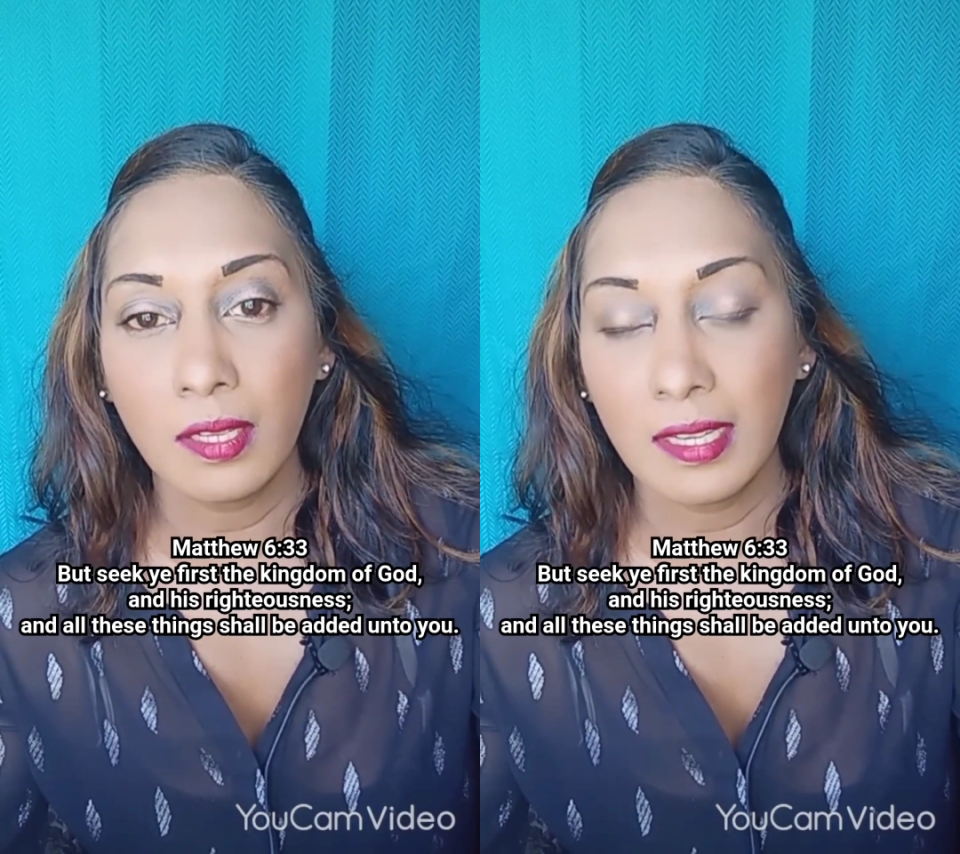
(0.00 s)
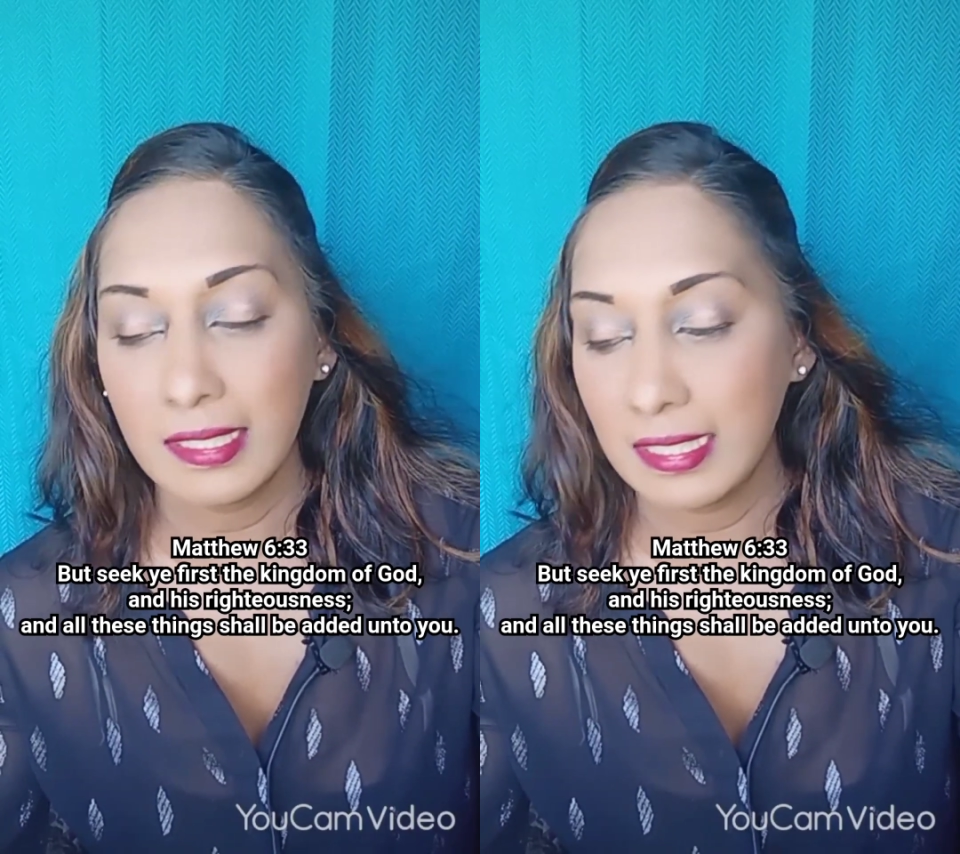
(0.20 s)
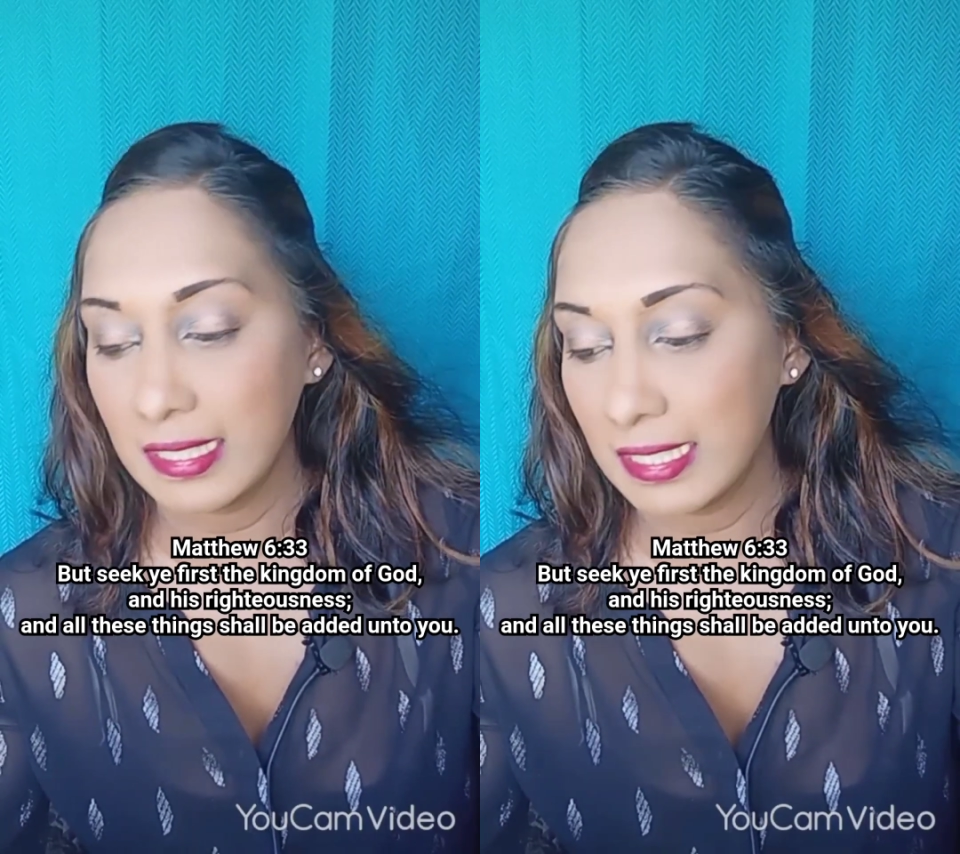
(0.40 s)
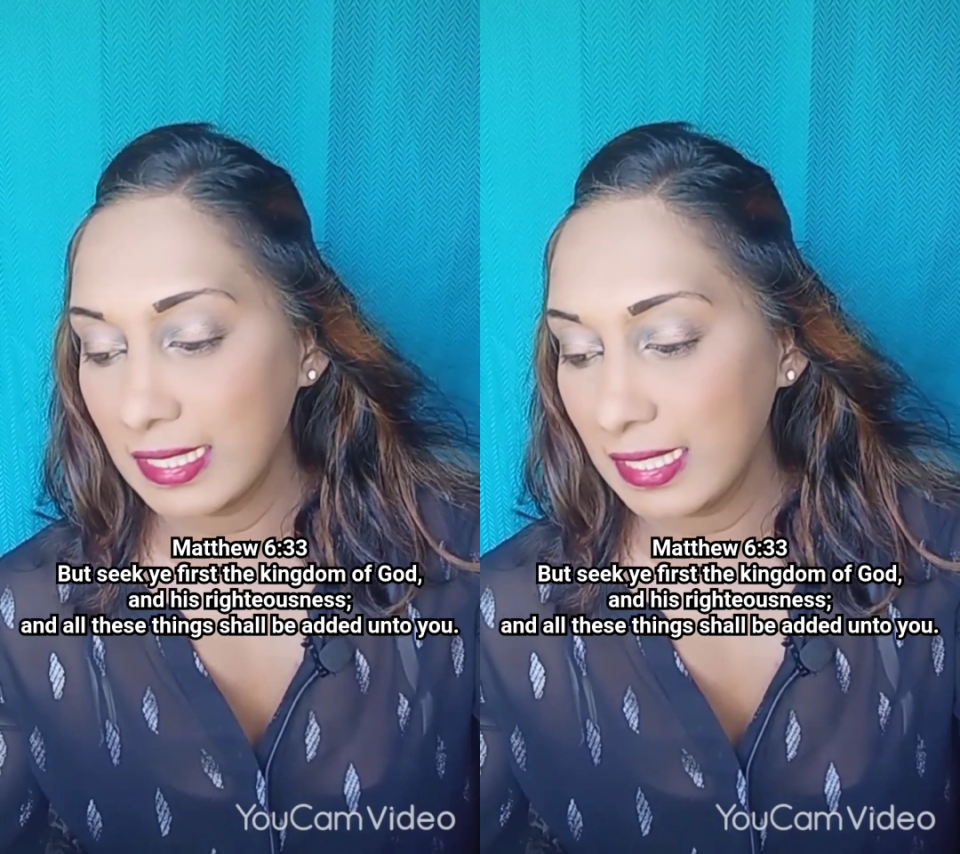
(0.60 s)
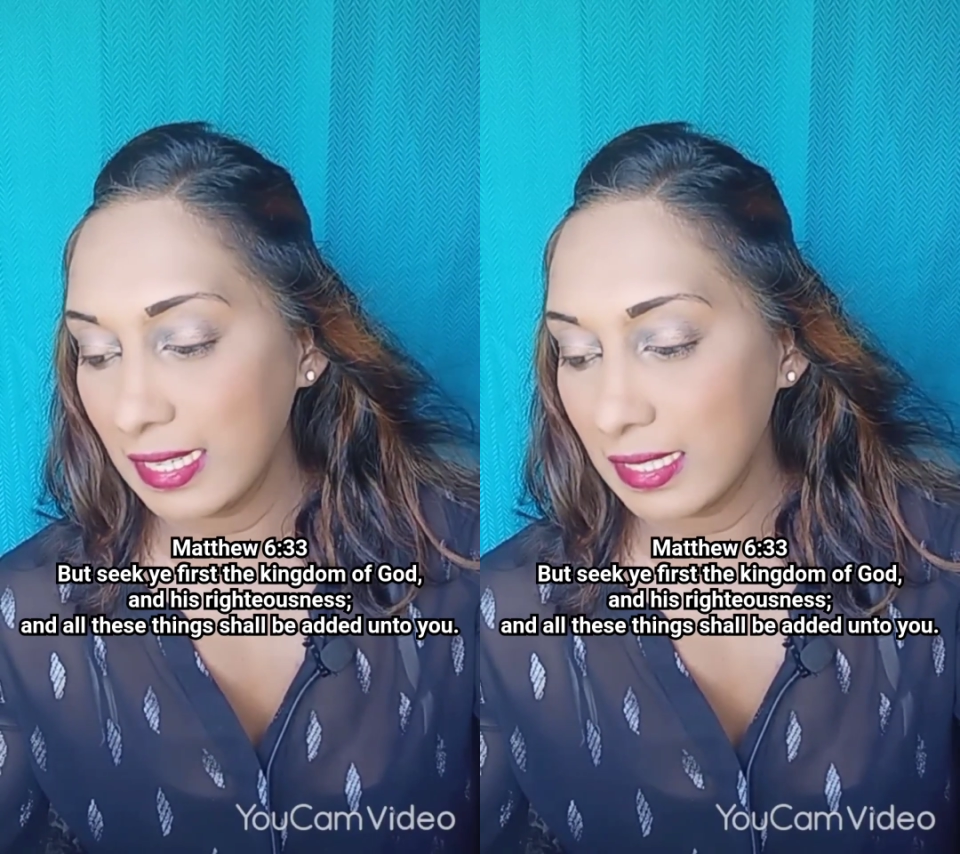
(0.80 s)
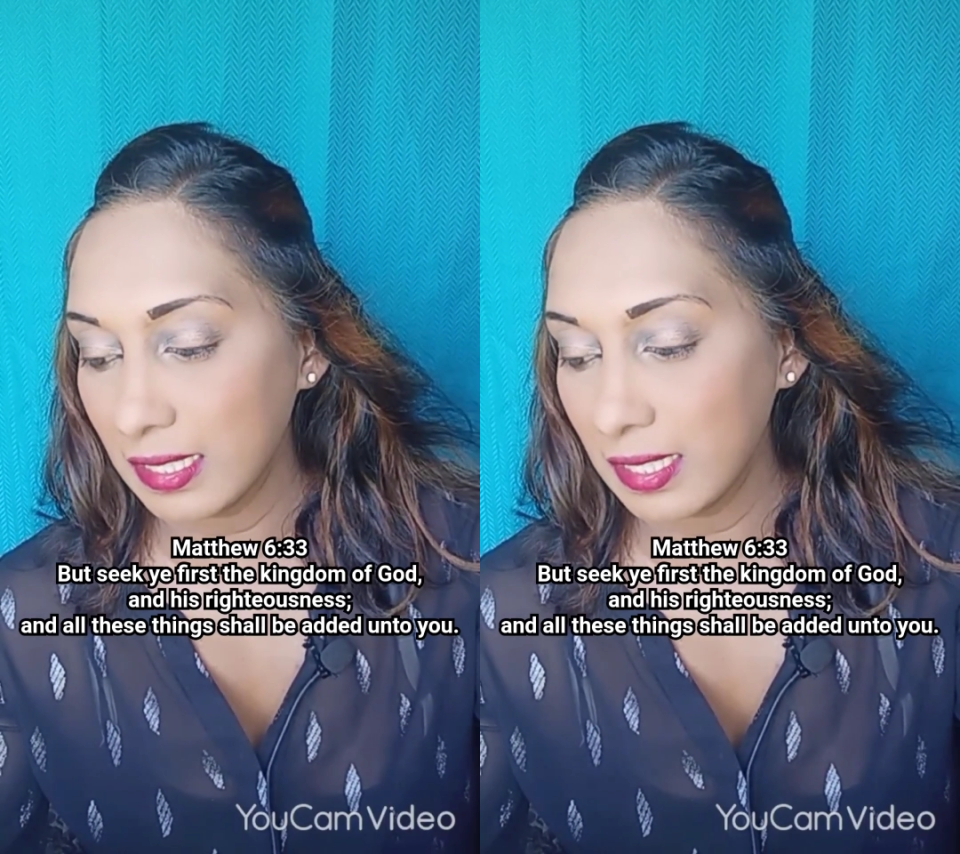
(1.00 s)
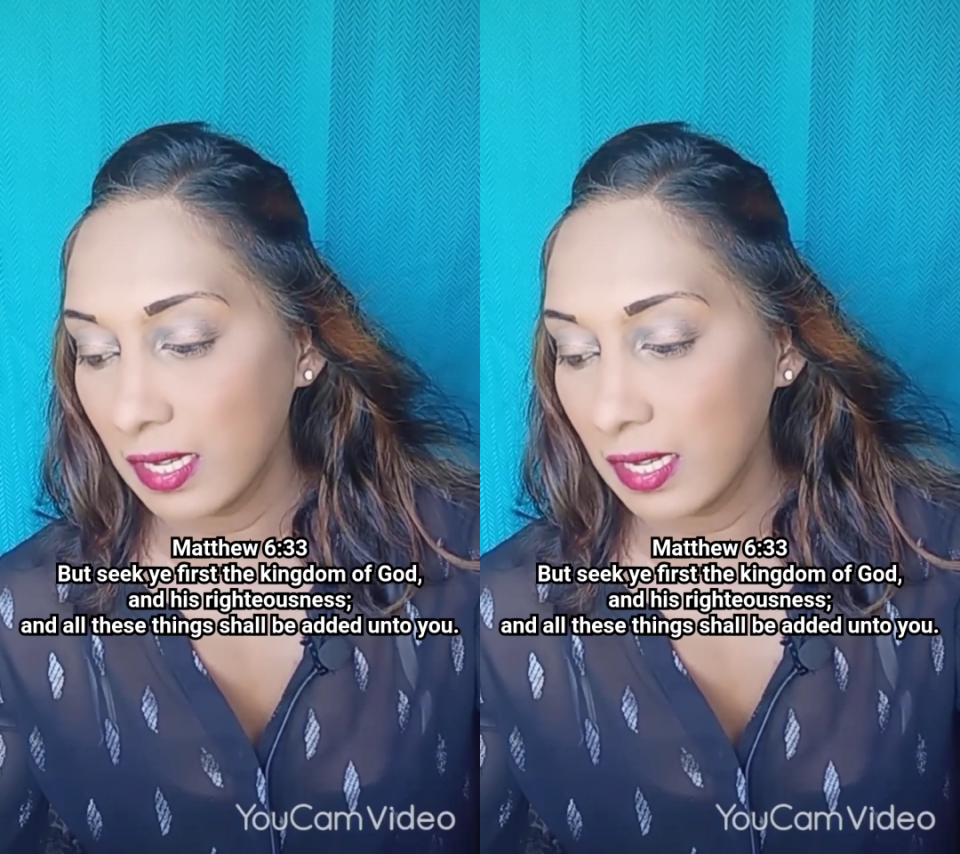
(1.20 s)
these things